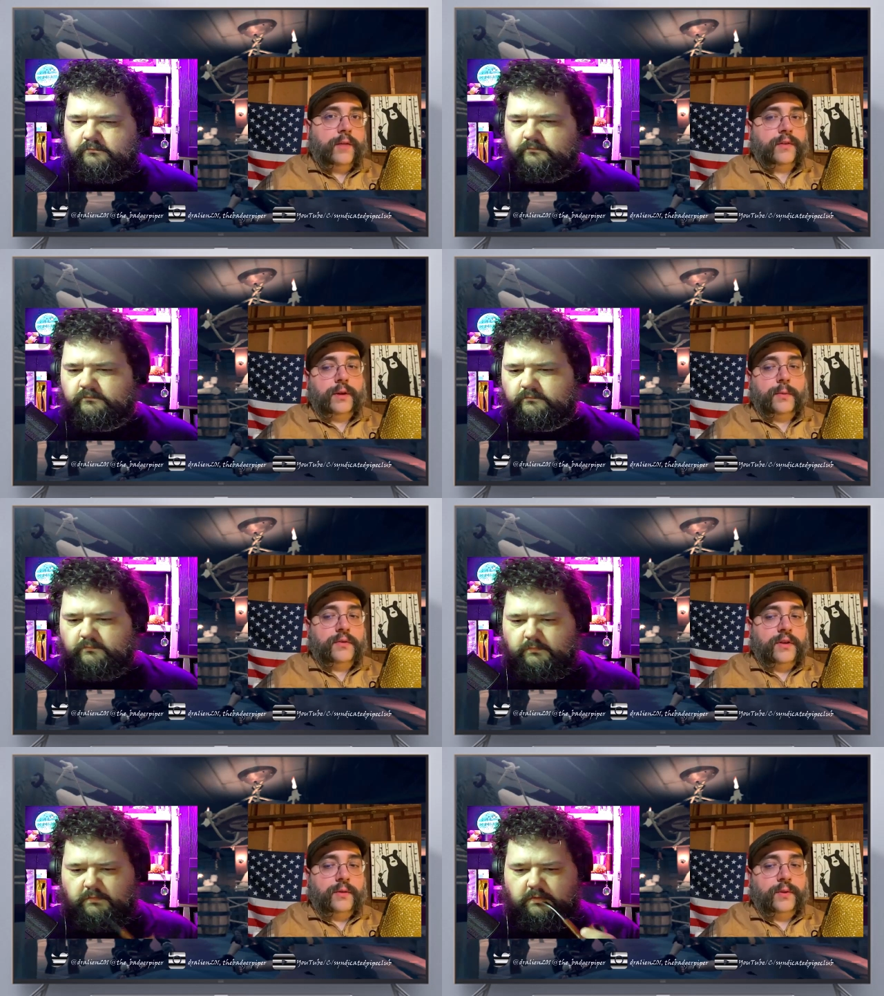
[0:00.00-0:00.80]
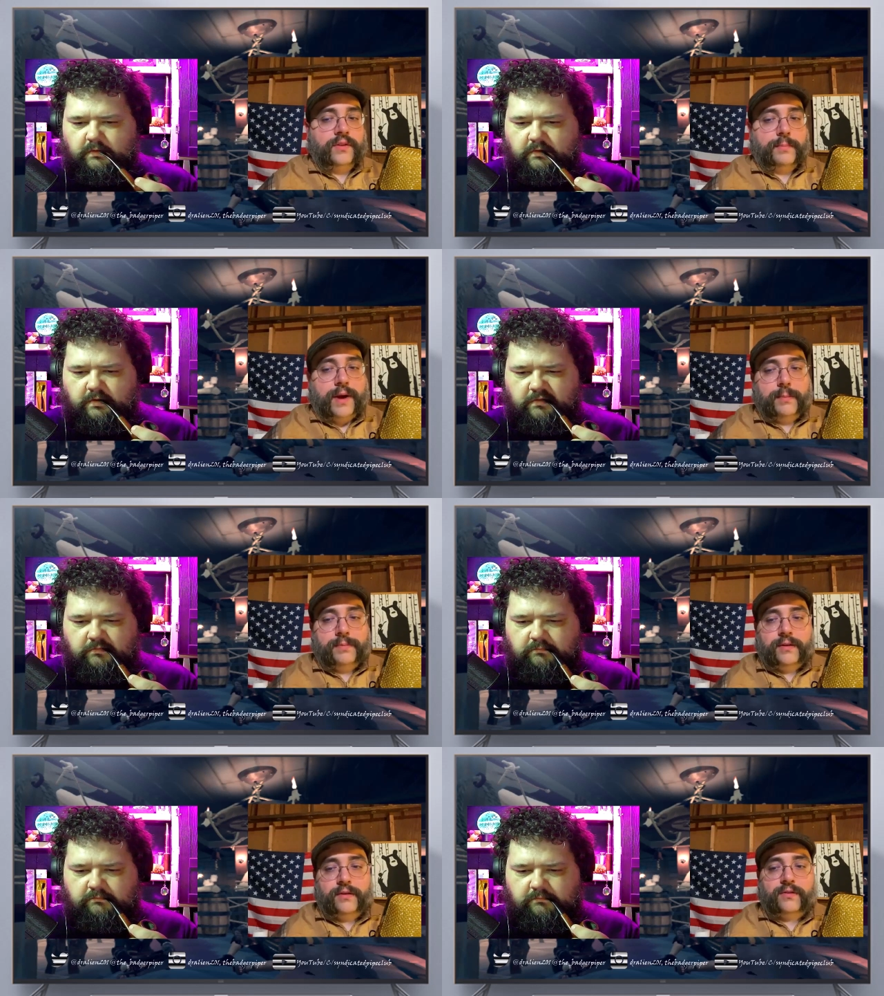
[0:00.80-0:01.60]
Speaker 1: they were done with the pipe, they
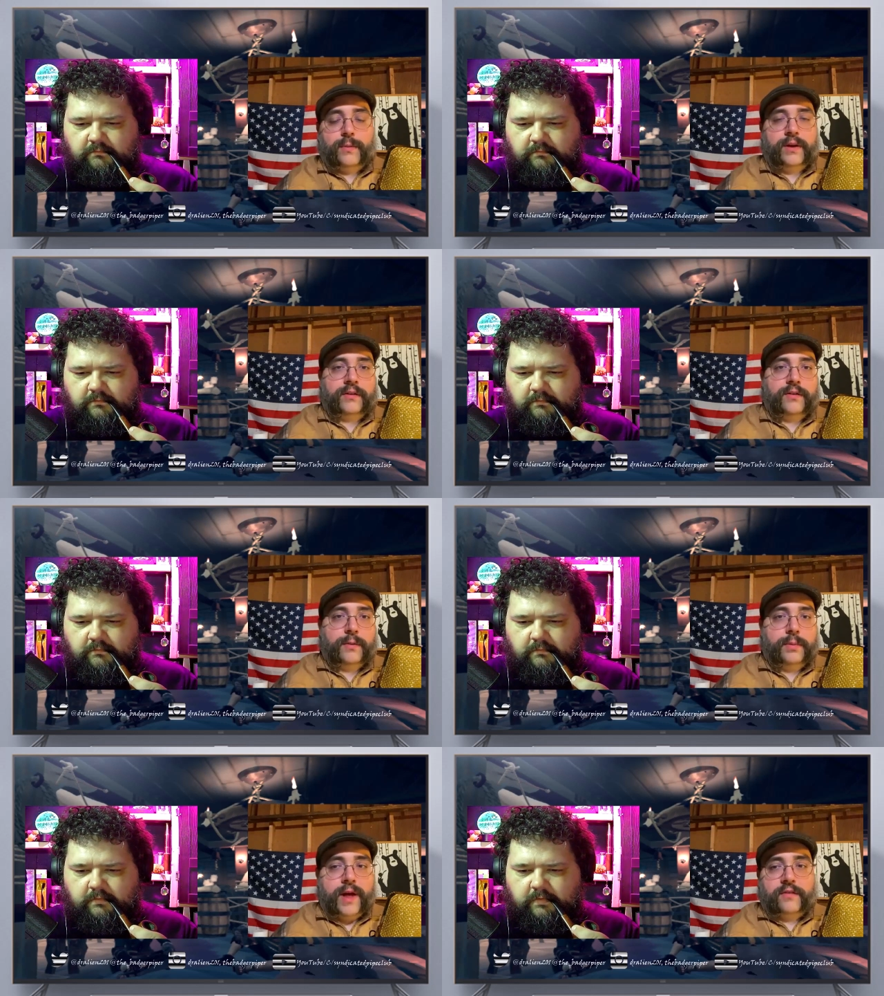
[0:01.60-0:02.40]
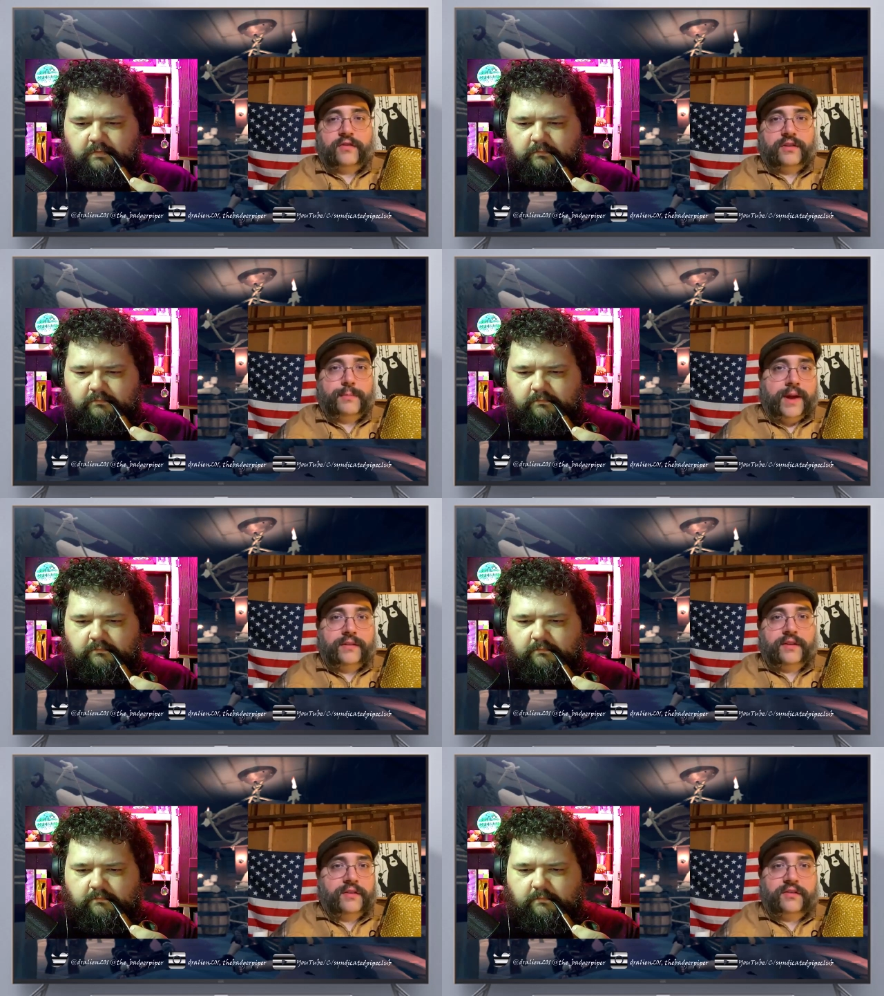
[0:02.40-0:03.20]
just went to a block of cement
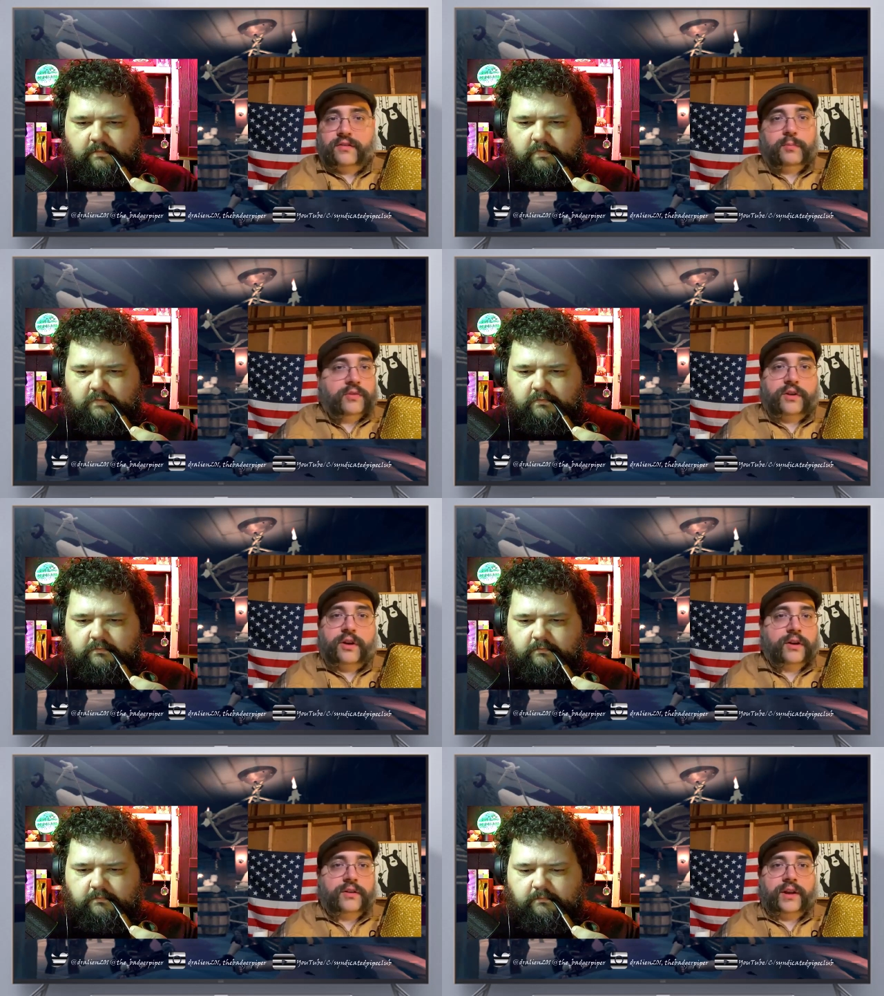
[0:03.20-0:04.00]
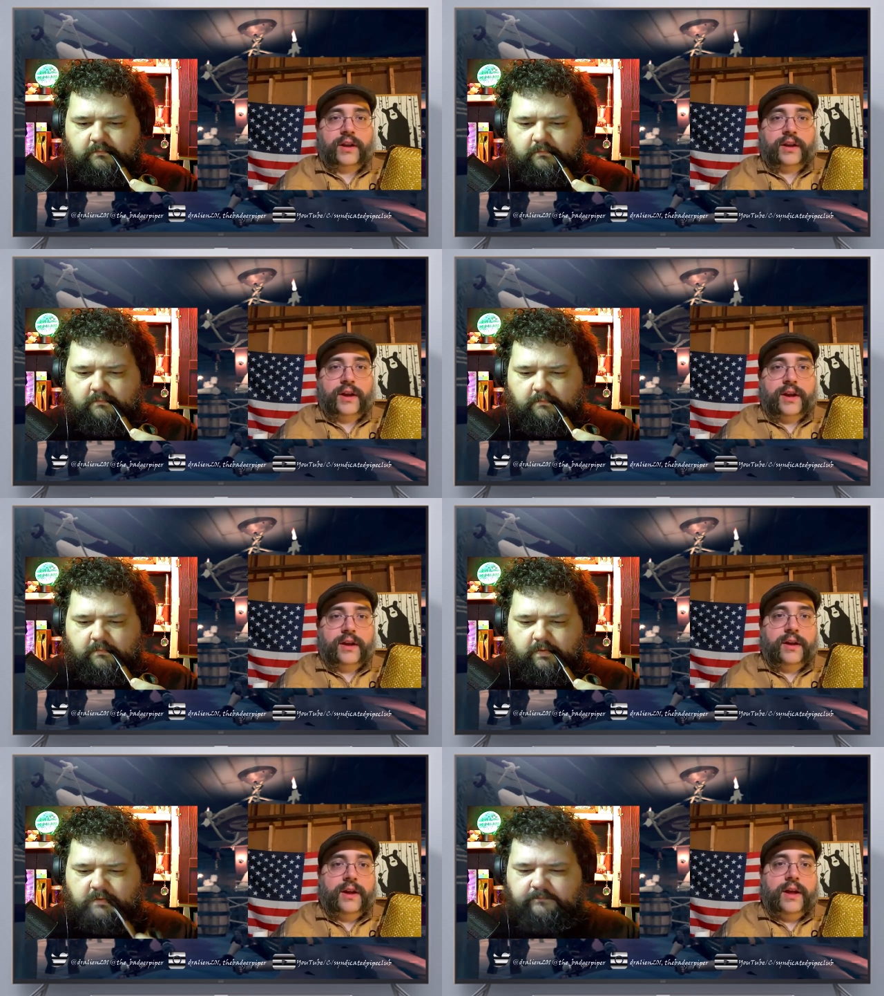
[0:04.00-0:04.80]
and just started like uh,
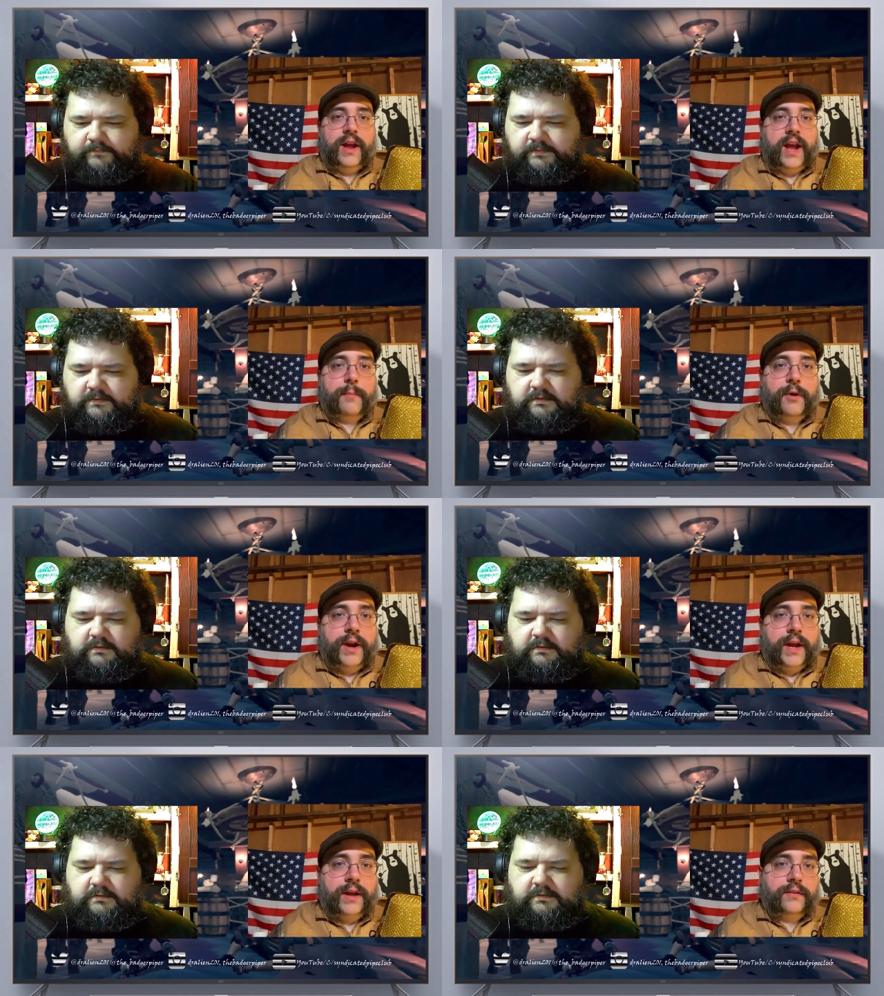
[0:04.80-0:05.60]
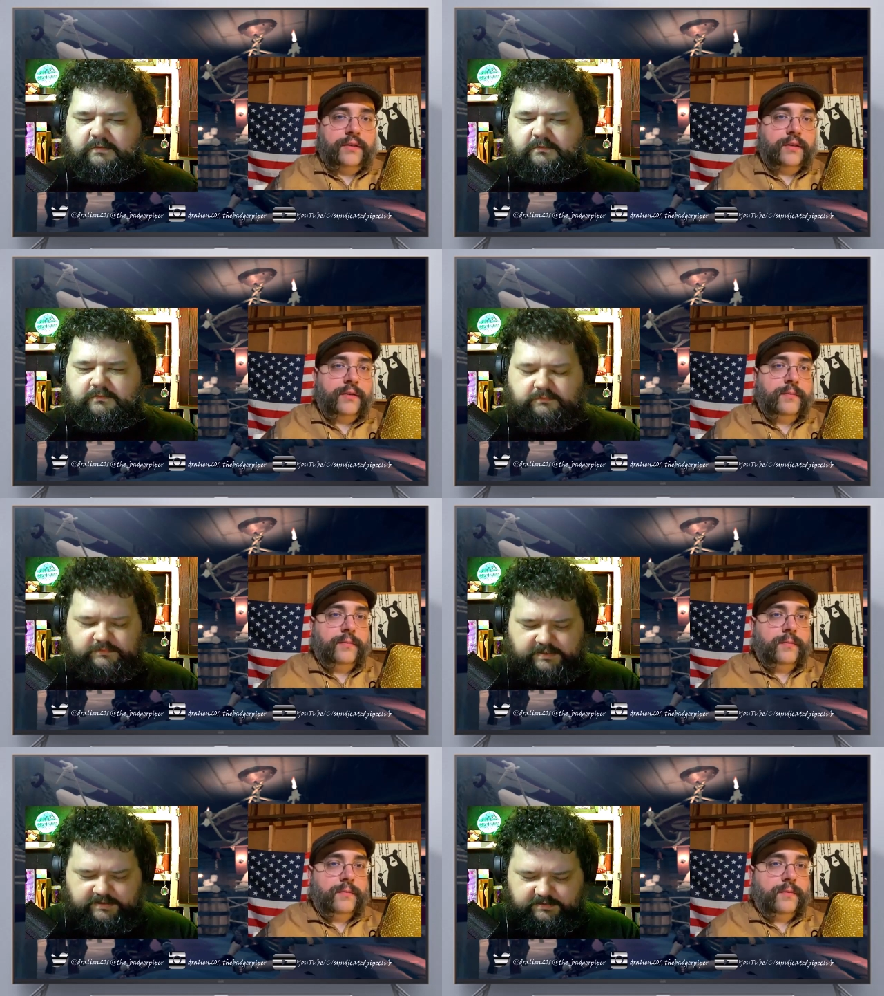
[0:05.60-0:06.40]
hammering it. Oh,
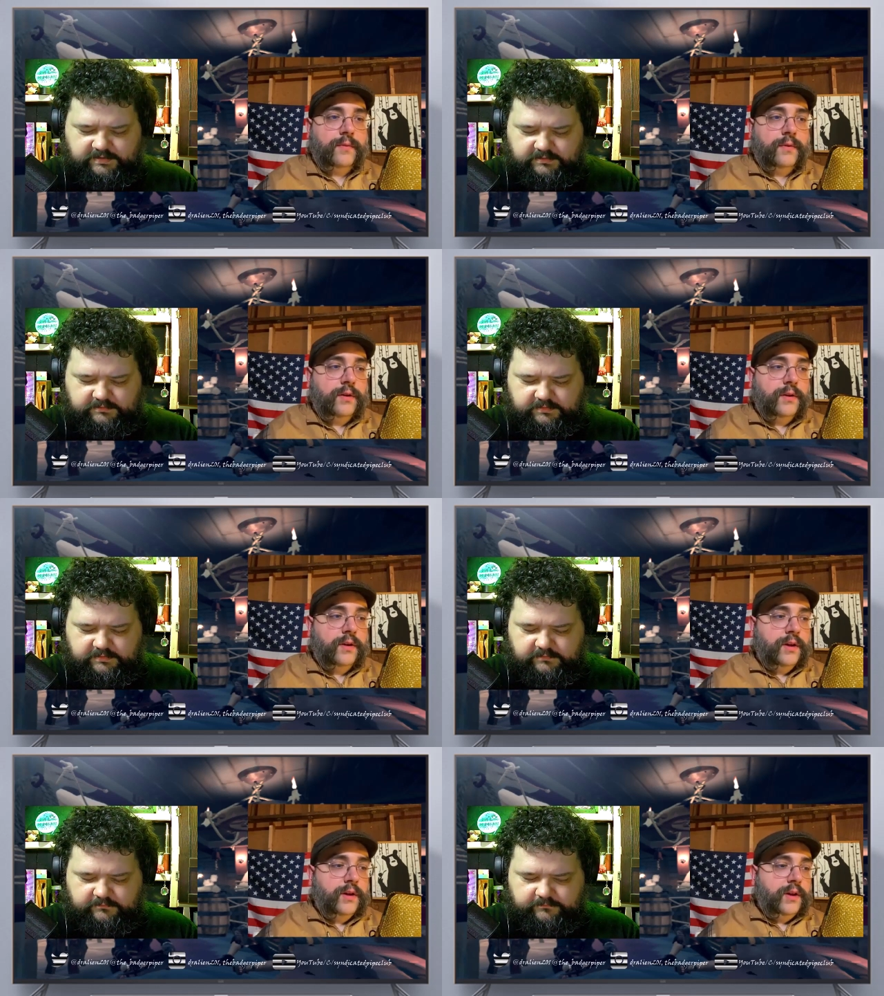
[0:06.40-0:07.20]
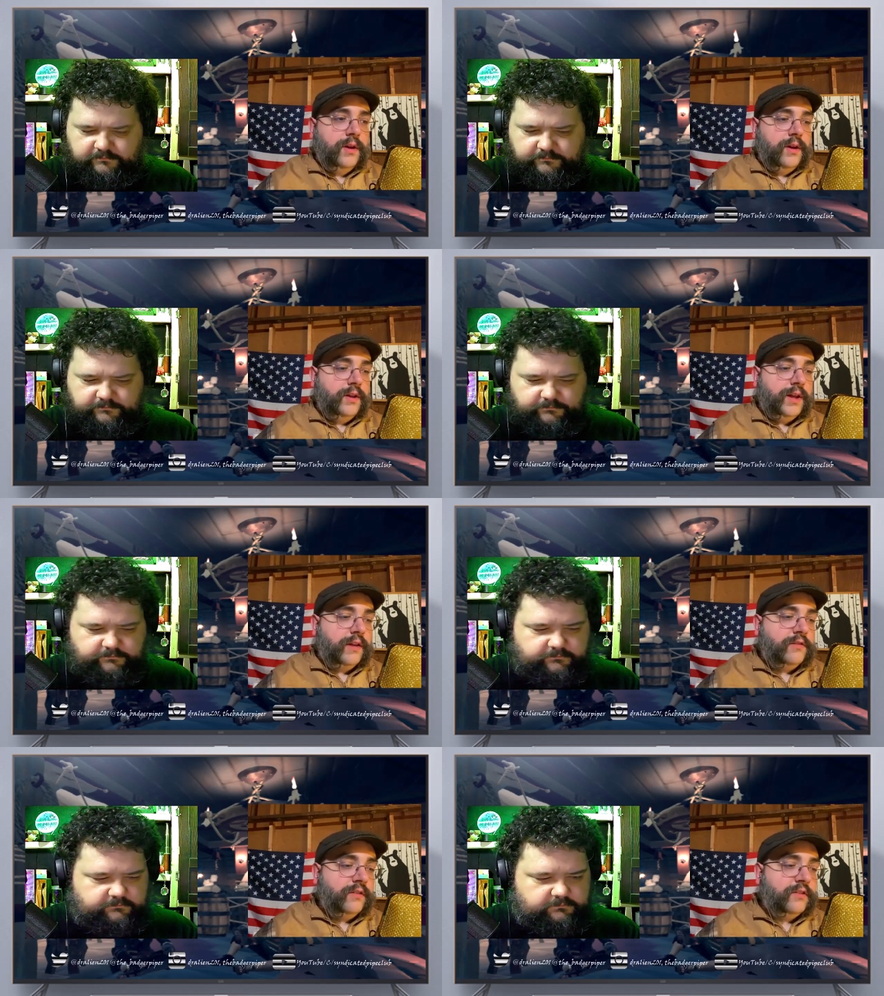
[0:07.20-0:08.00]
Speaker 2: okay, yeah, yeah,
Speaker 1: yeah.
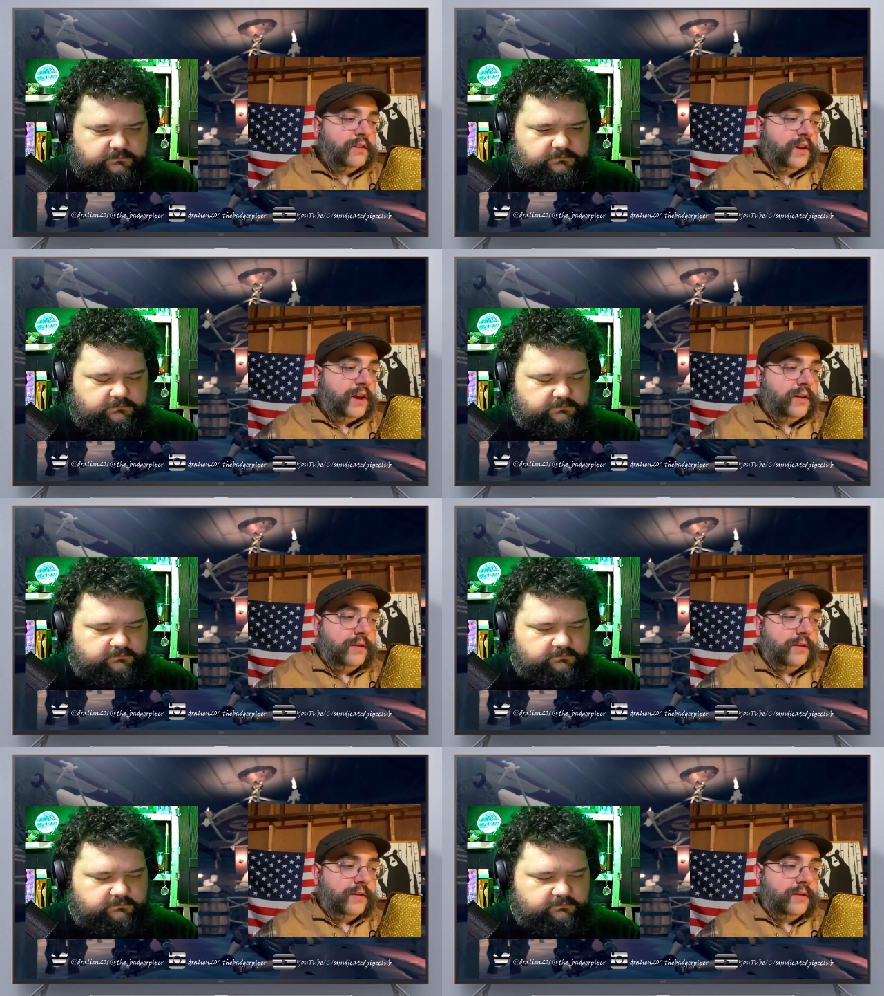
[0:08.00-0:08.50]
Just uh,